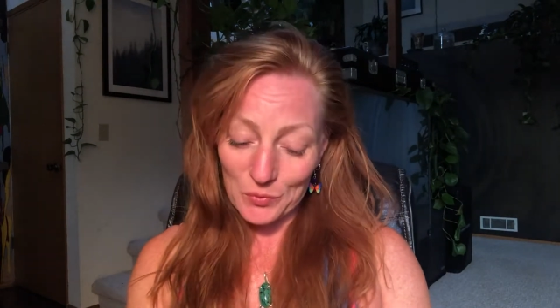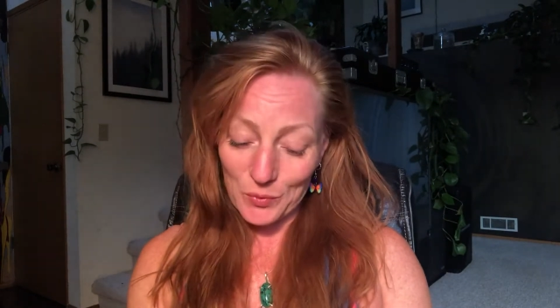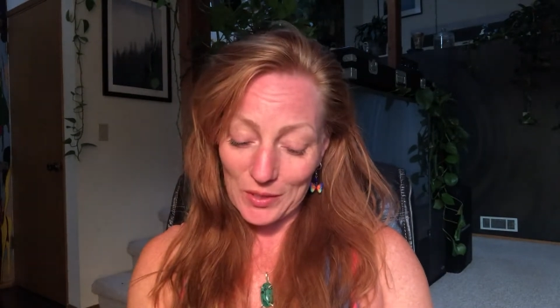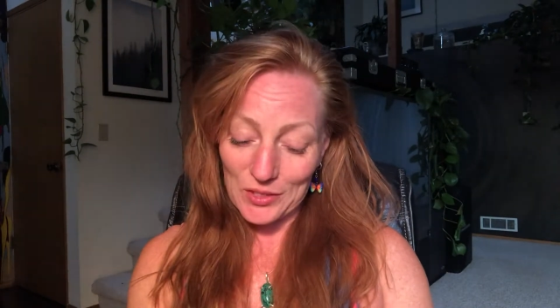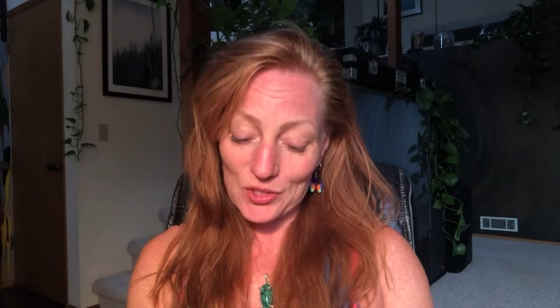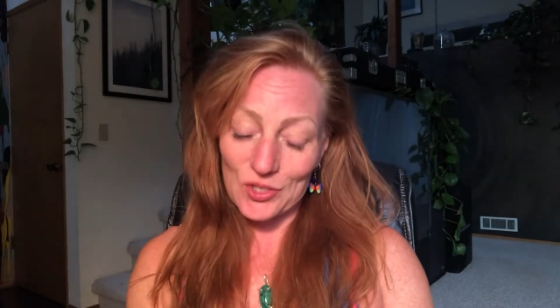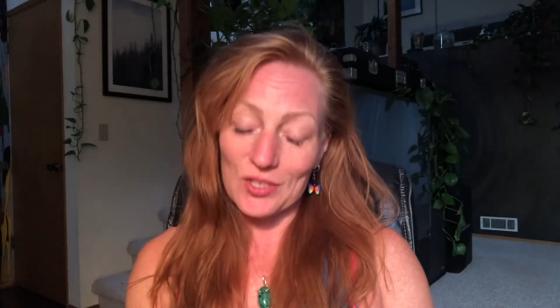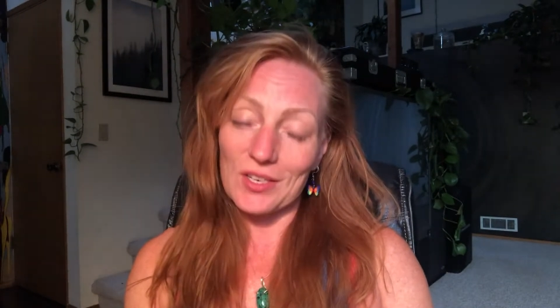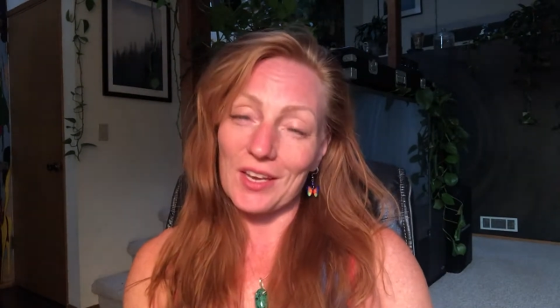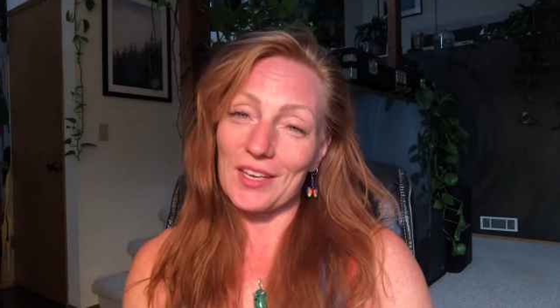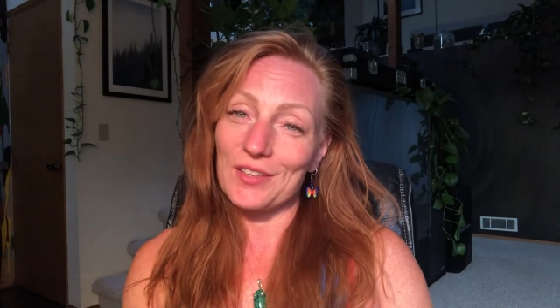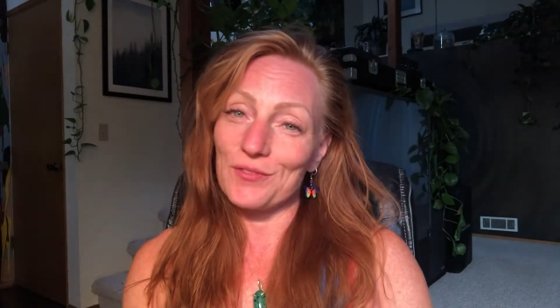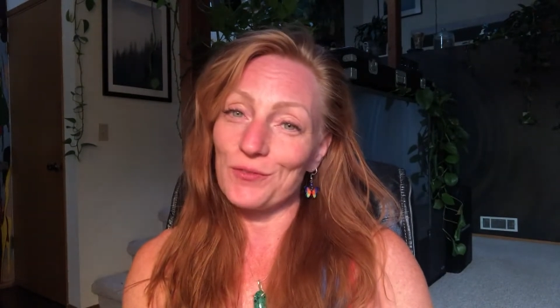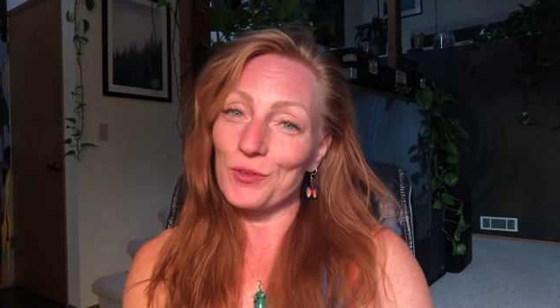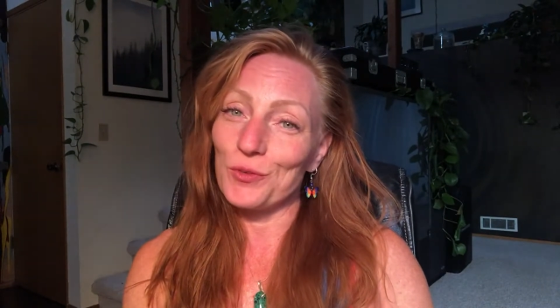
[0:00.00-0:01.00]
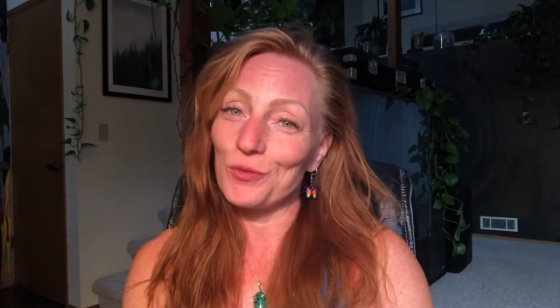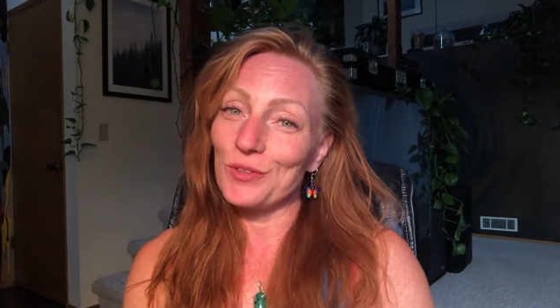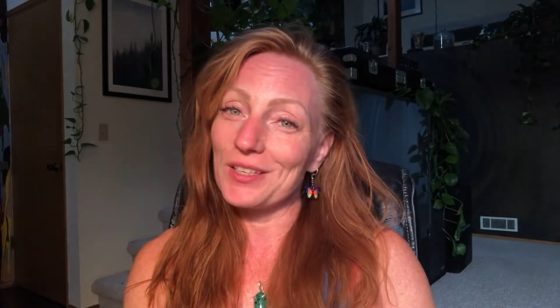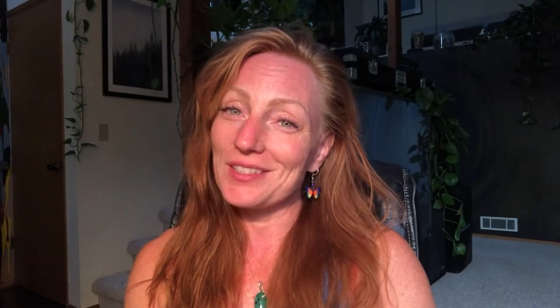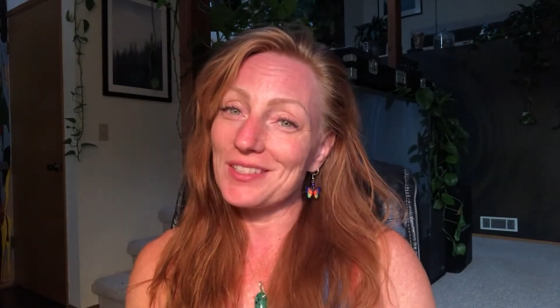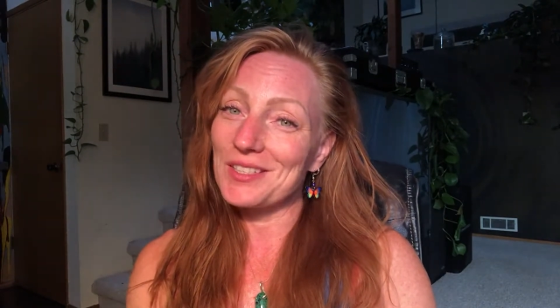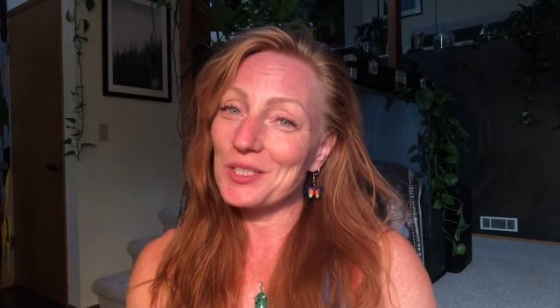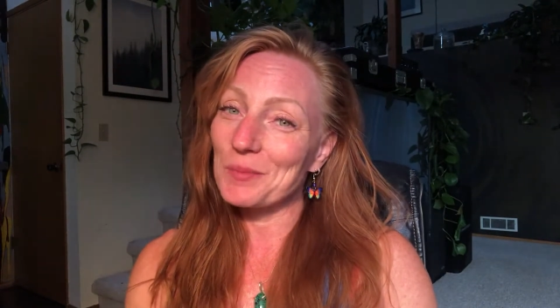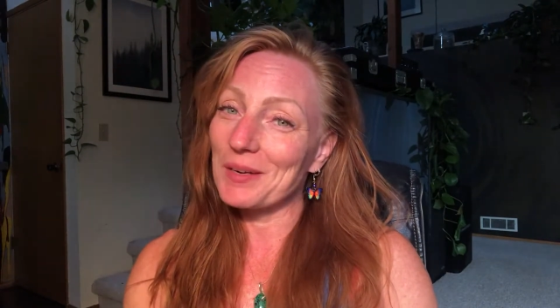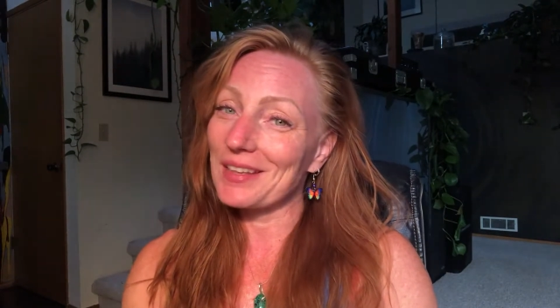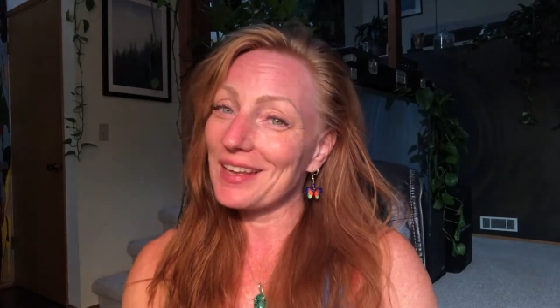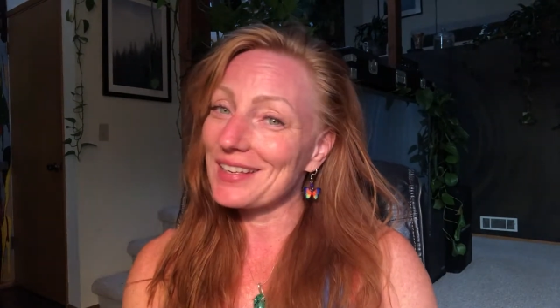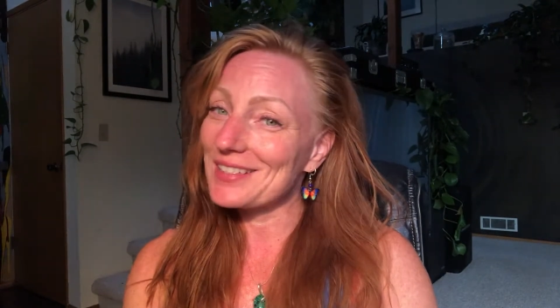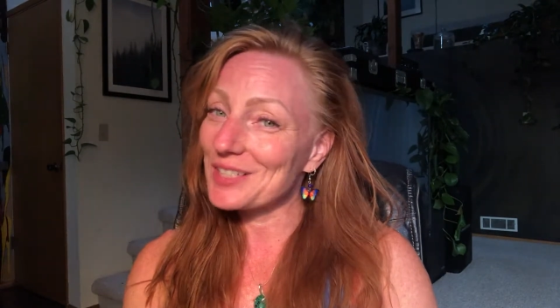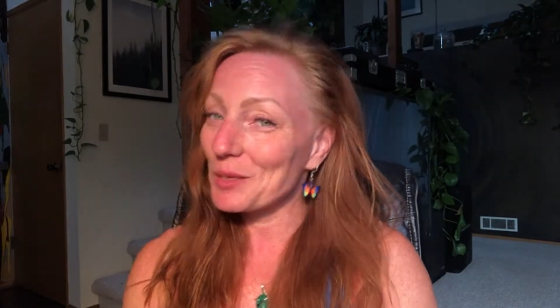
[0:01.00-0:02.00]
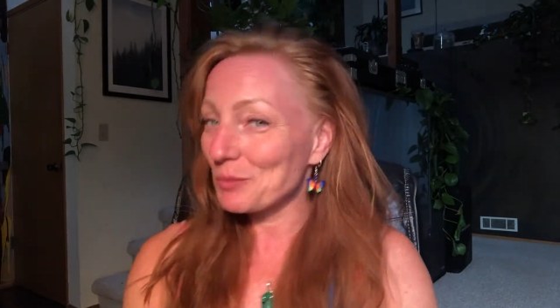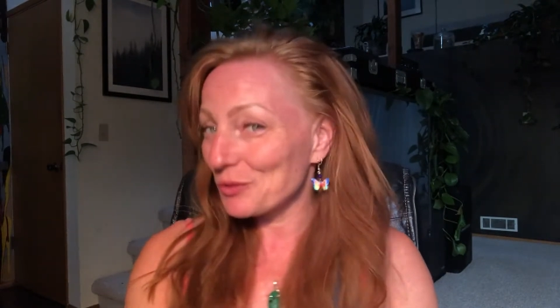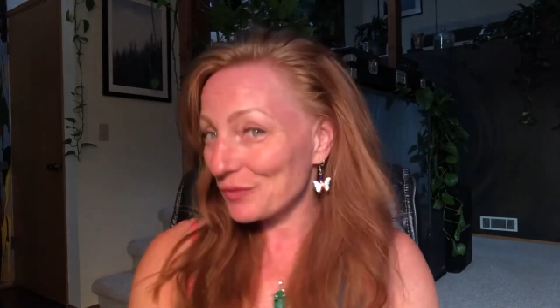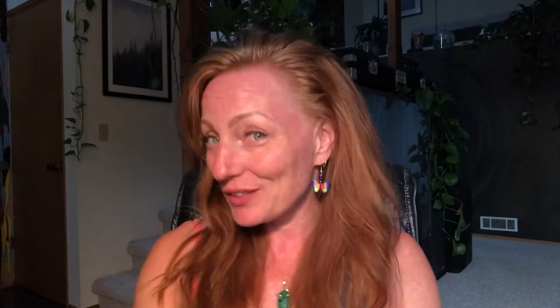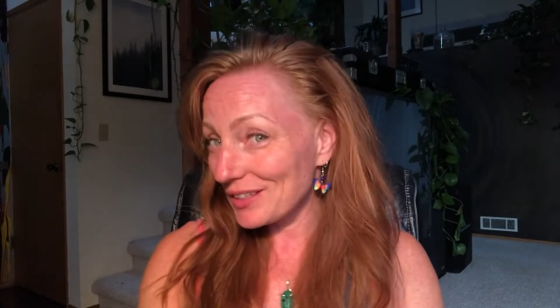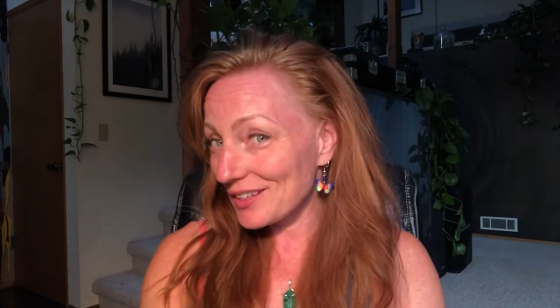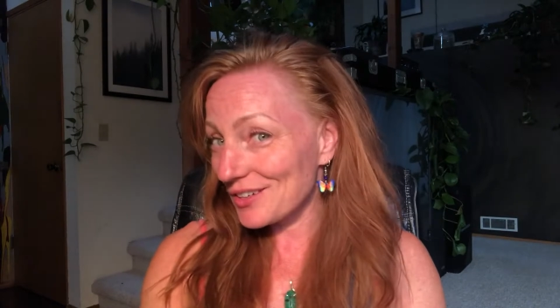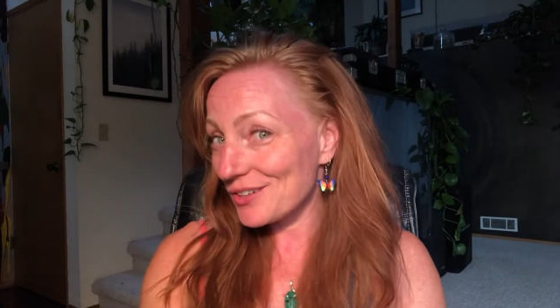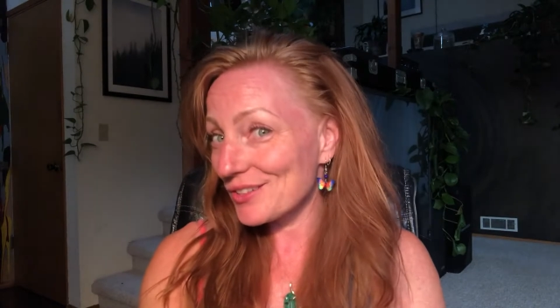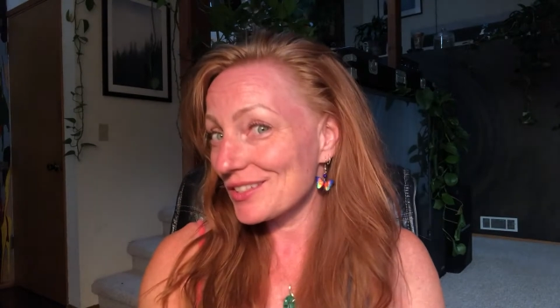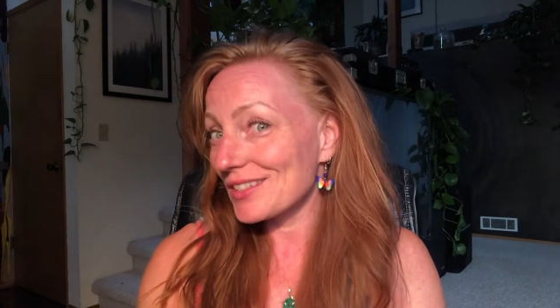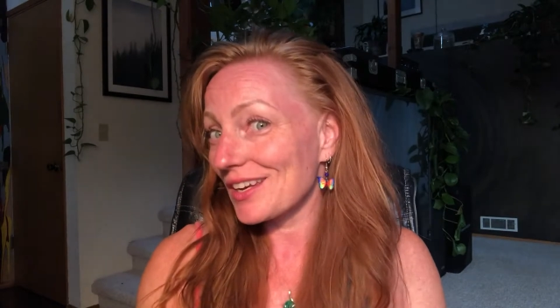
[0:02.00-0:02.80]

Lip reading: which if you've listened to my last couple videos,